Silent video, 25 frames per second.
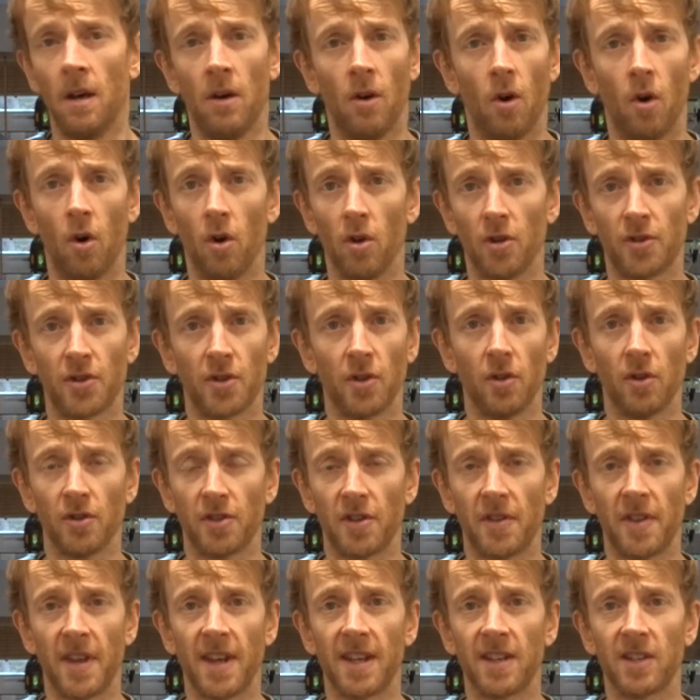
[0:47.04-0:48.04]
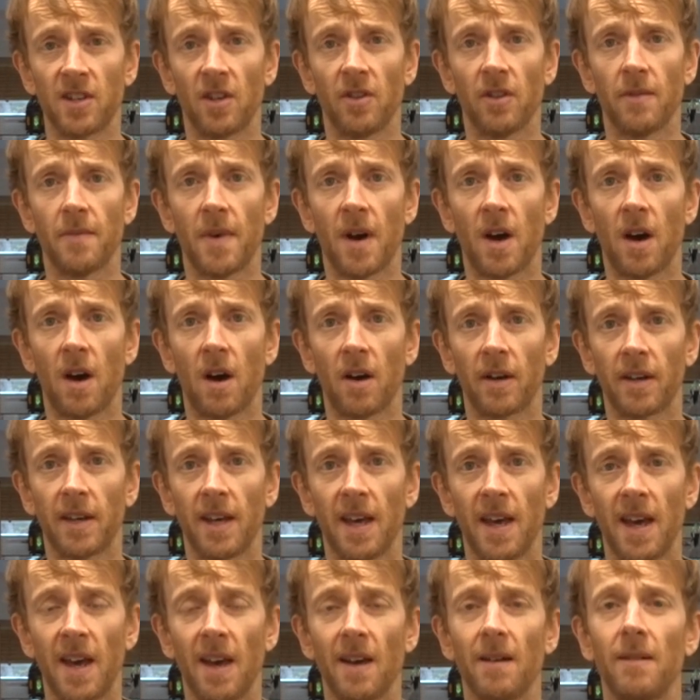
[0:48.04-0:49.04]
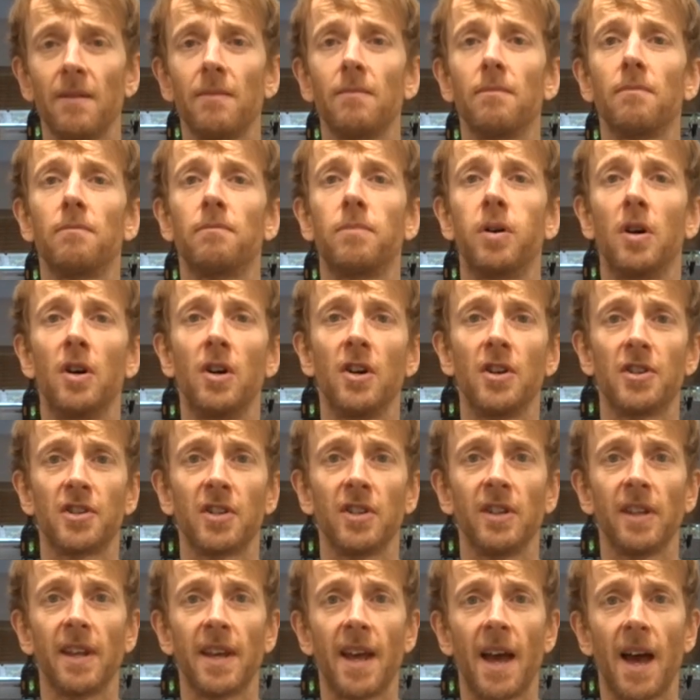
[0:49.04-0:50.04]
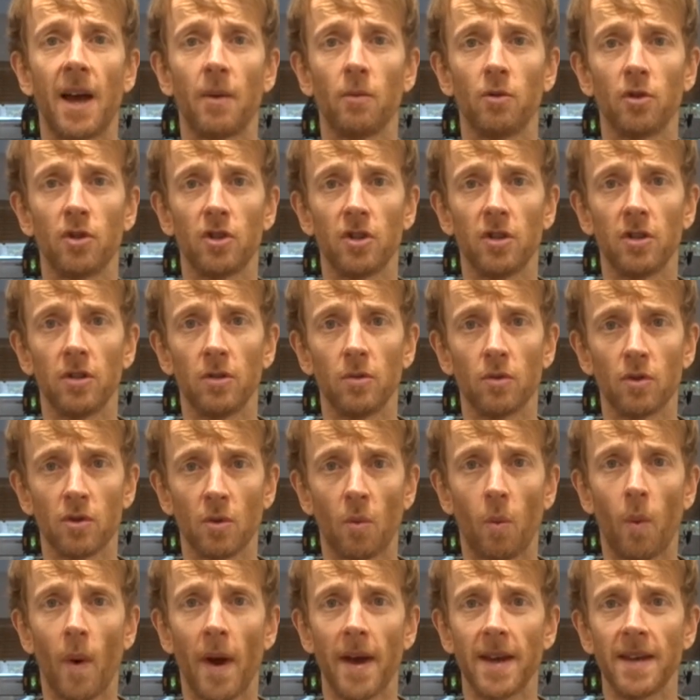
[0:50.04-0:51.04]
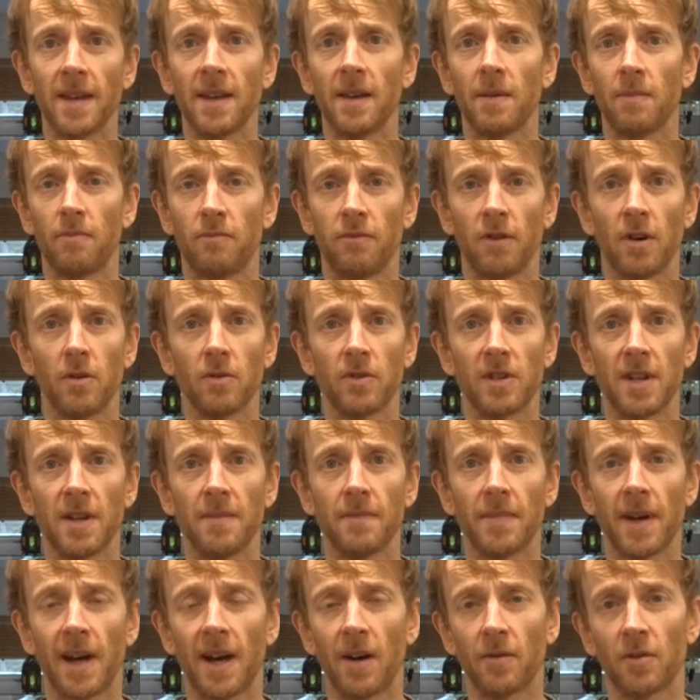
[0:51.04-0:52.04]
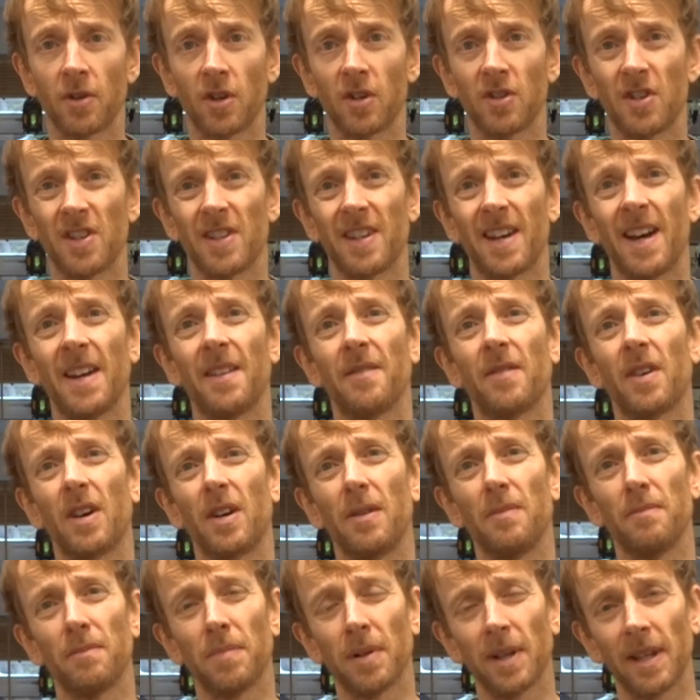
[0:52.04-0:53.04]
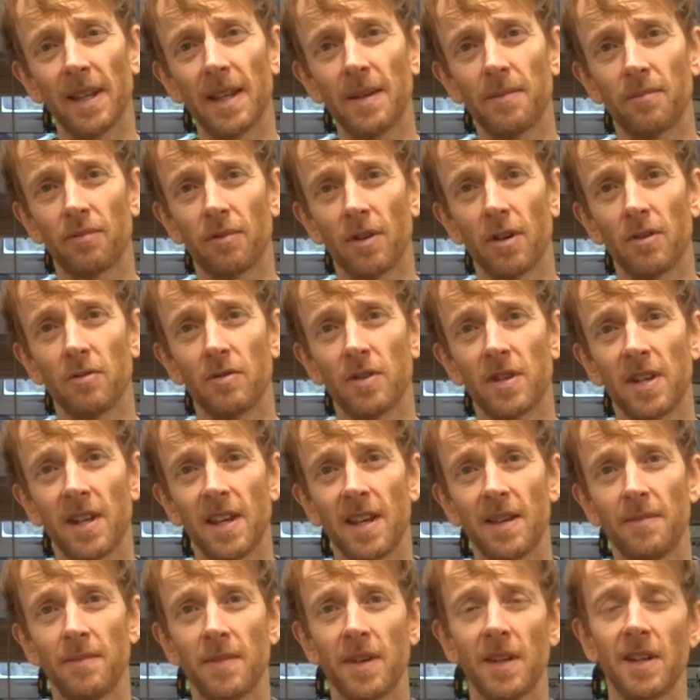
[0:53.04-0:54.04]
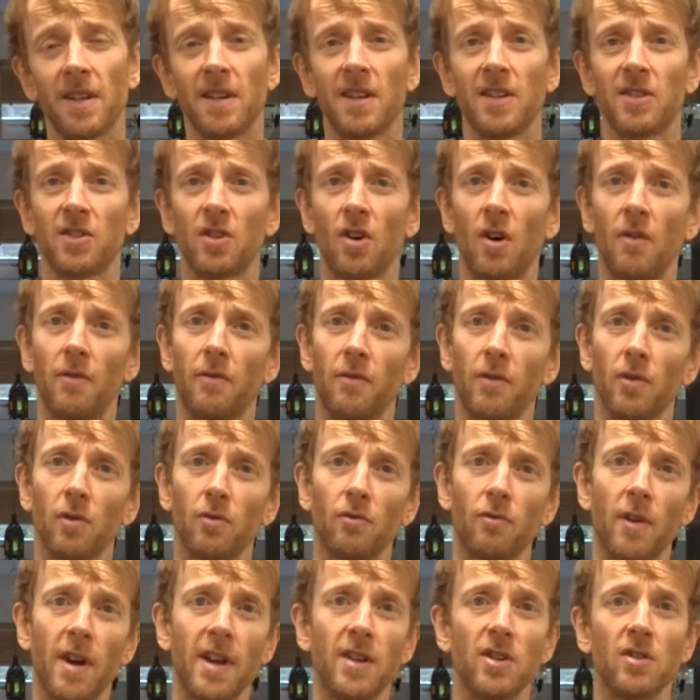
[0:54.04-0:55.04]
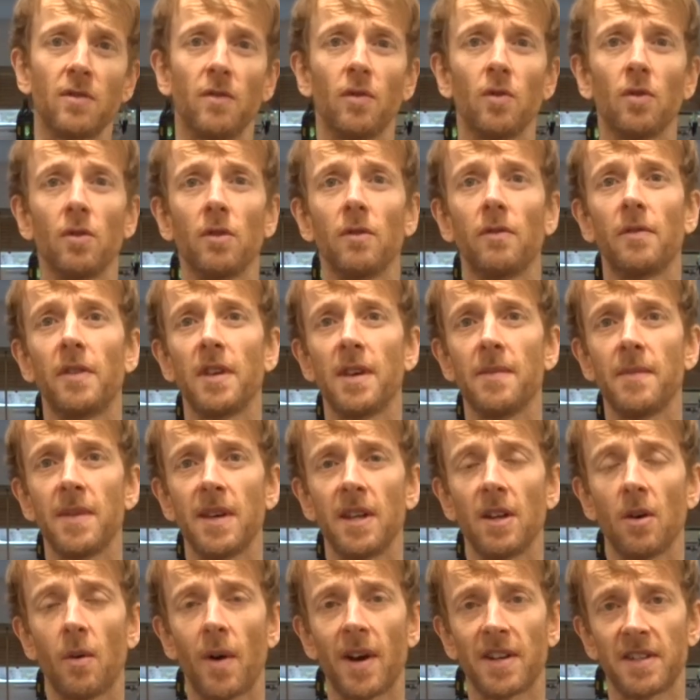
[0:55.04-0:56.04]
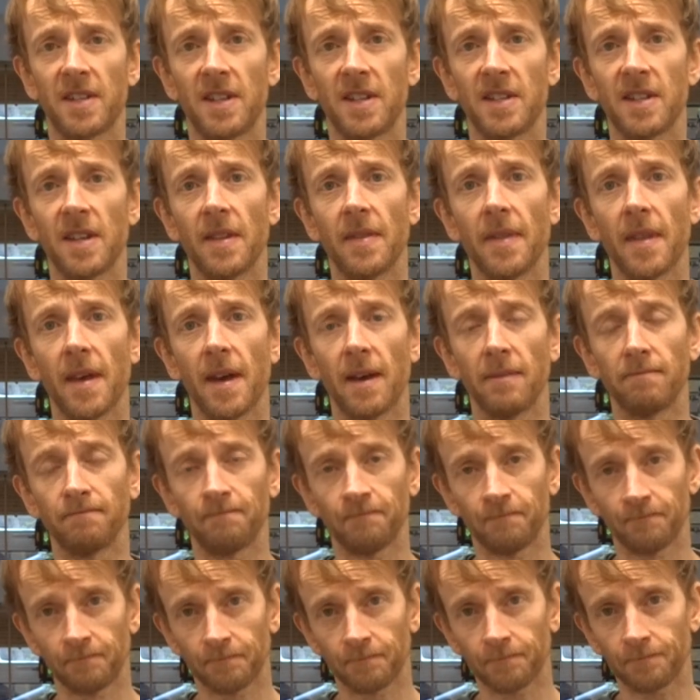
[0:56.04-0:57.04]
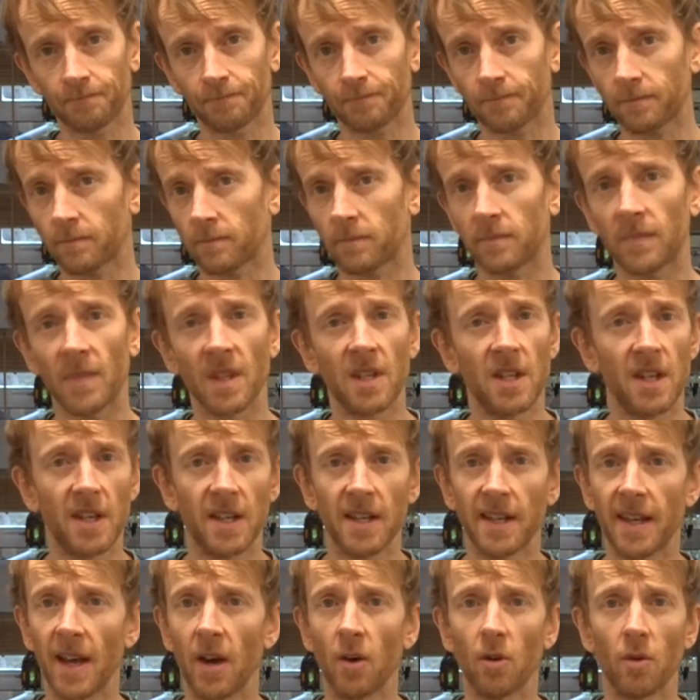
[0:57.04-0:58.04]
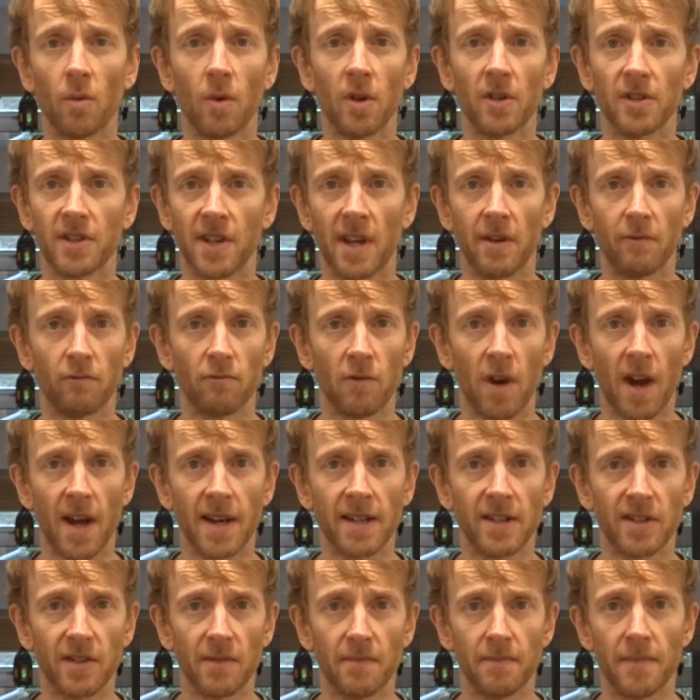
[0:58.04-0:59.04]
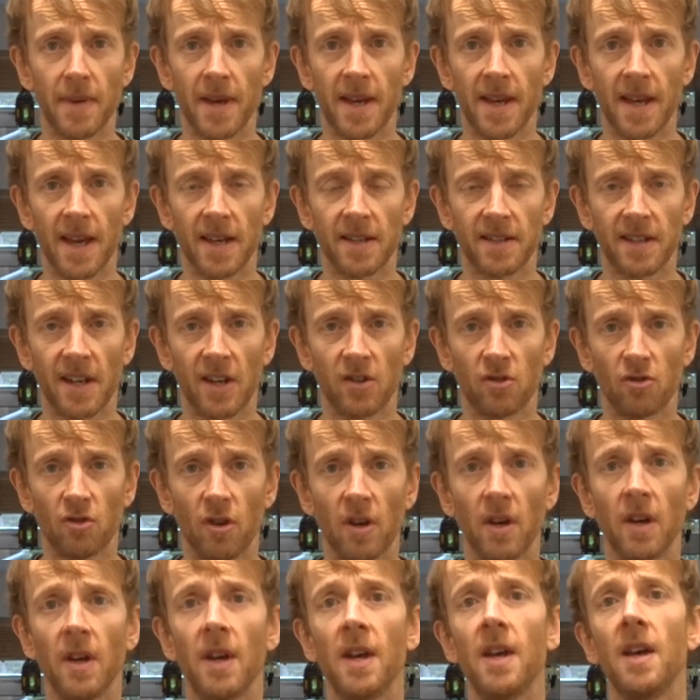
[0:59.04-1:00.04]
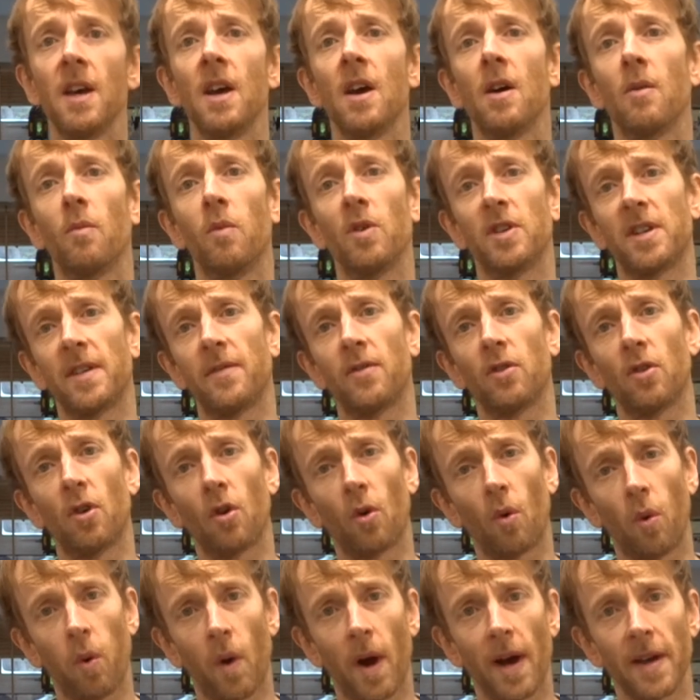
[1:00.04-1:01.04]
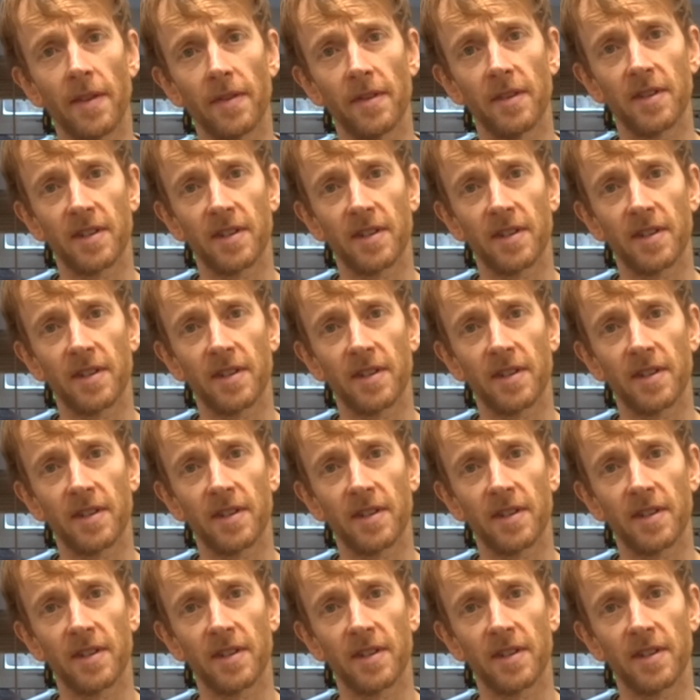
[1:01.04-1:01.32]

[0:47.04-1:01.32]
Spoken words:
all sorts of things on the market. Personally, I would use a whey protein powder because it's kind of a complete protein, meaning it's got a full range of all of the amino acids in there. You can get other ones like rice and pea, etc., which haven't got quite the